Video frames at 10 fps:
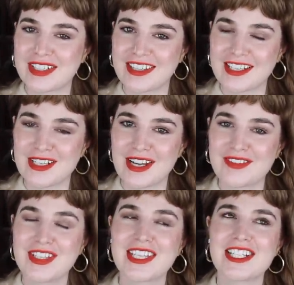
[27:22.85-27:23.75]
Like I
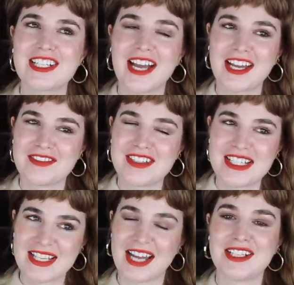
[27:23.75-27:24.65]
feel like she kind of
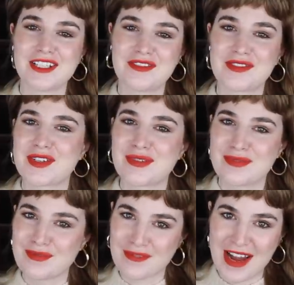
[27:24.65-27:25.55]
designed it for
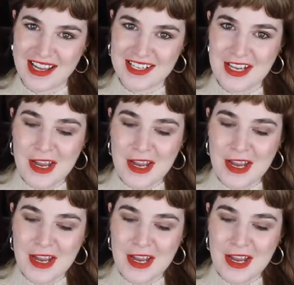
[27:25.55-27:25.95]
red.